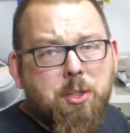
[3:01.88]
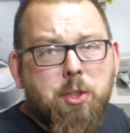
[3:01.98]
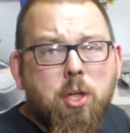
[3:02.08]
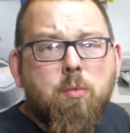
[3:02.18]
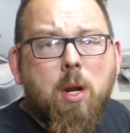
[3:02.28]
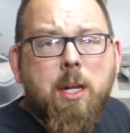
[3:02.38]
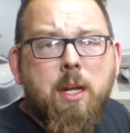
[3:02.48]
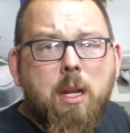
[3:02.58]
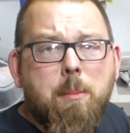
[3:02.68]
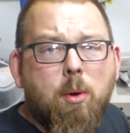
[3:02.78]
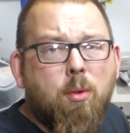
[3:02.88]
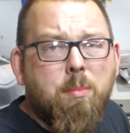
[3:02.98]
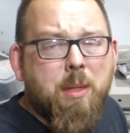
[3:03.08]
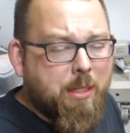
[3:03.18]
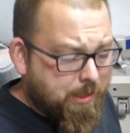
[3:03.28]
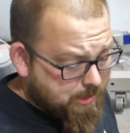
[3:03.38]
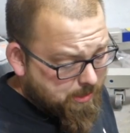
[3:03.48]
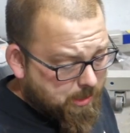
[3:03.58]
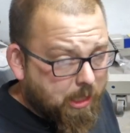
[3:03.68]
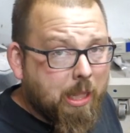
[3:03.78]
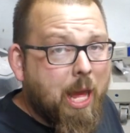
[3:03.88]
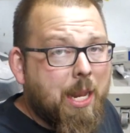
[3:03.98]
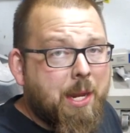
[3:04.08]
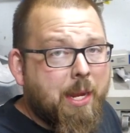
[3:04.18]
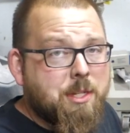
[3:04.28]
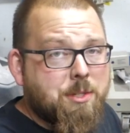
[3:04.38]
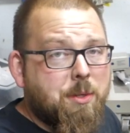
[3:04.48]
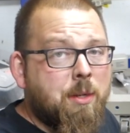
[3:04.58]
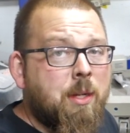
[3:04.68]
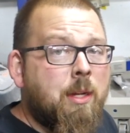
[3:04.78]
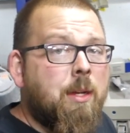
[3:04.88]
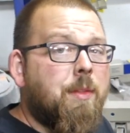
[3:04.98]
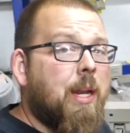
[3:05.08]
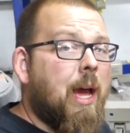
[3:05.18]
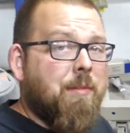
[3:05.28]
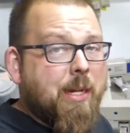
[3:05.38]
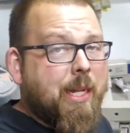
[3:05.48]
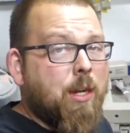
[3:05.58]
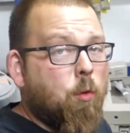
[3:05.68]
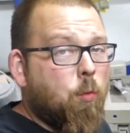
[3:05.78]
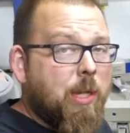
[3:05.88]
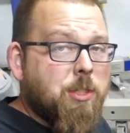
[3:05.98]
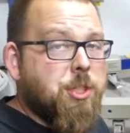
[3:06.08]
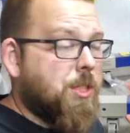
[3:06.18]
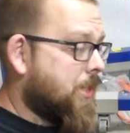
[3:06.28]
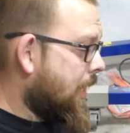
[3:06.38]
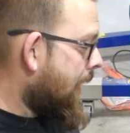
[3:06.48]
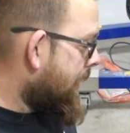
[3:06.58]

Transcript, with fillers: You could run a nut and bolt, but this is a lot nicer than having to get a wrench inside